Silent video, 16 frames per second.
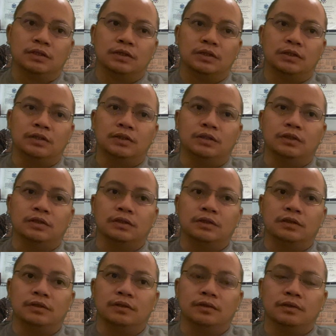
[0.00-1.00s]

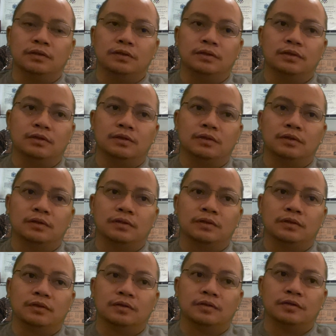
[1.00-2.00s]
and
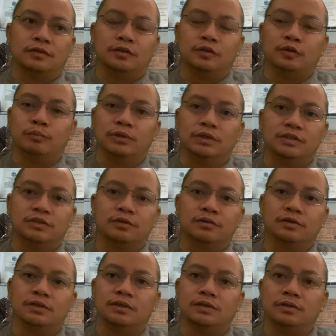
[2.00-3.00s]

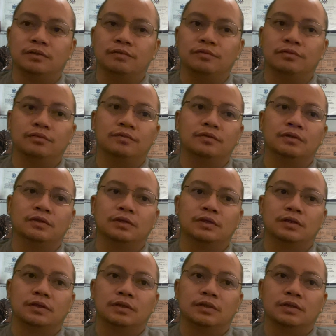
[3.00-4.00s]
military leave,
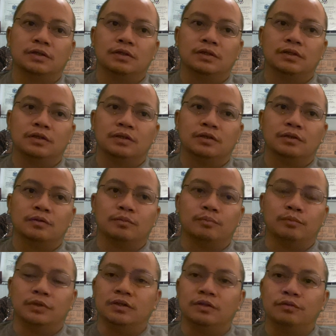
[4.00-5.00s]

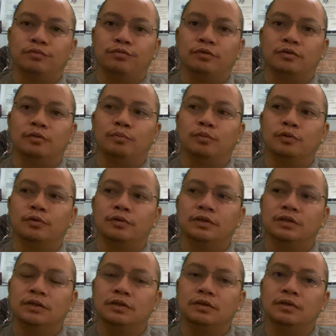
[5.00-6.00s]
being a federal
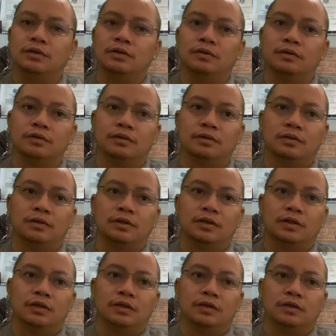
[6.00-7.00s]
employee,
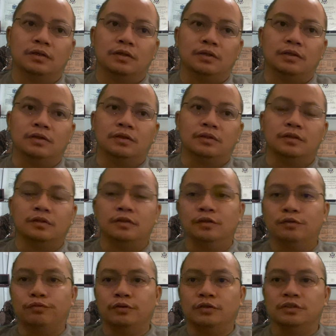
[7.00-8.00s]
and the
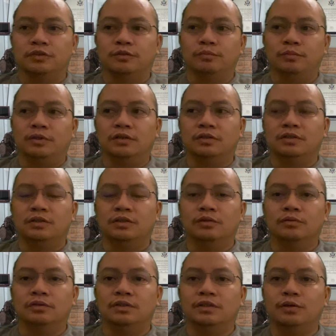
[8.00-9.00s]
difference between a
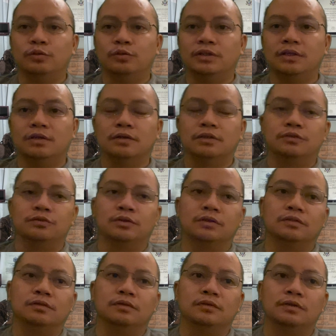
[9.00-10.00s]
DoD
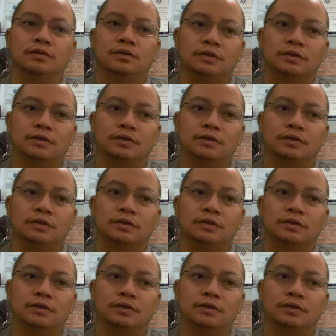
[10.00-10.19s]
contractor.